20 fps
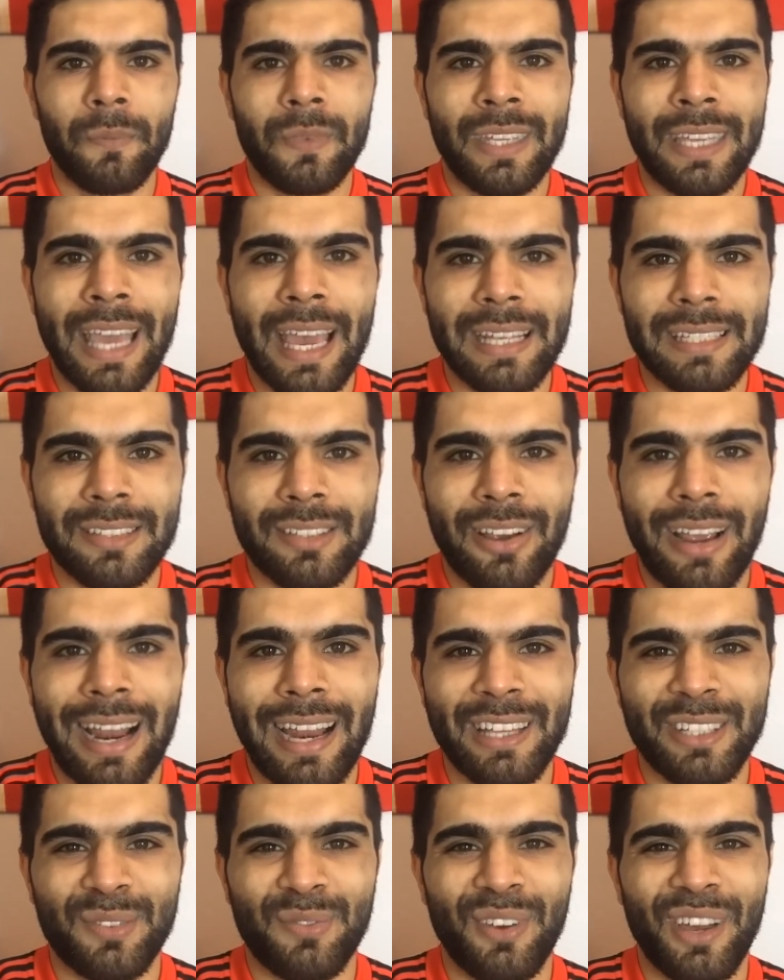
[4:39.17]
Get Sir
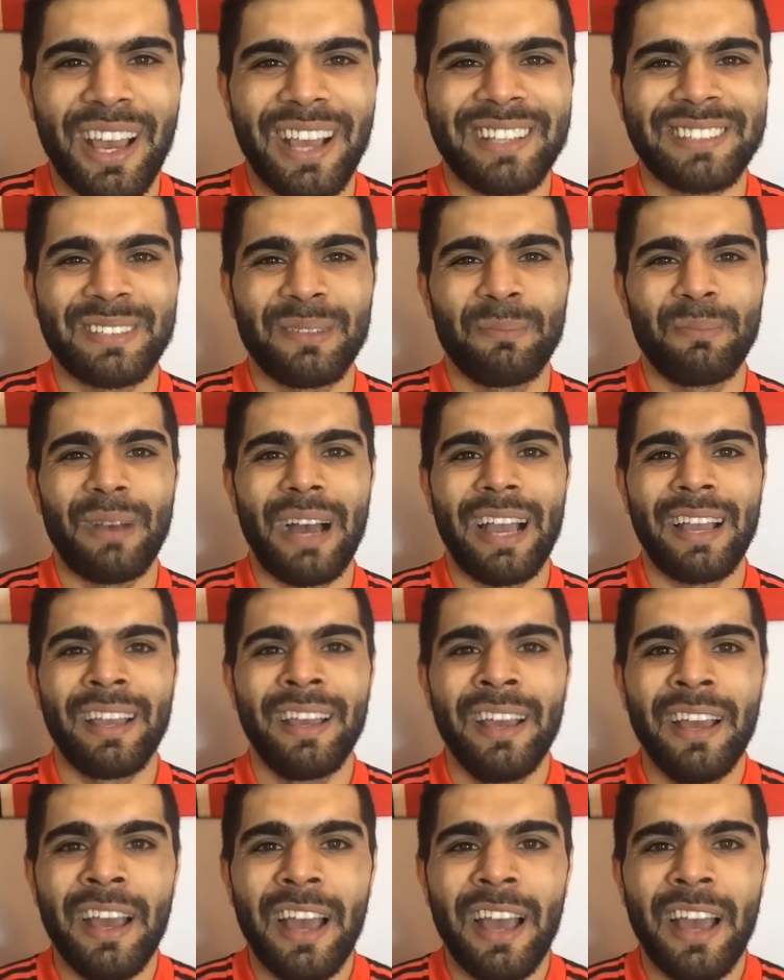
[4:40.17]
Alex Ferguson back.